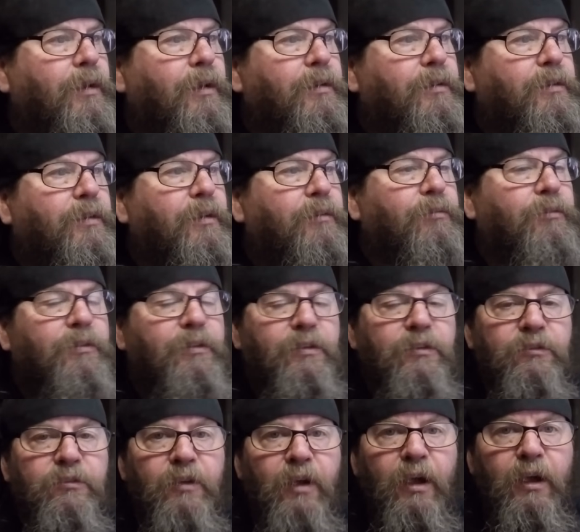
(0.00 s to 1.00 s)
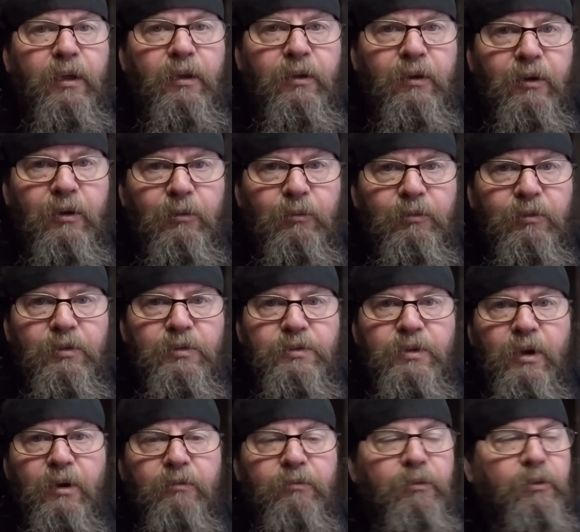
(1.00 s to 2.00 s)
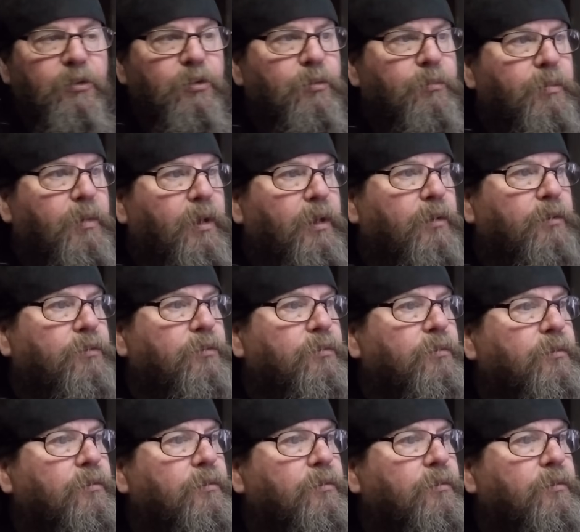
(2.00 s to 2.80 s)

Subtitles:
different design here with this air filter base.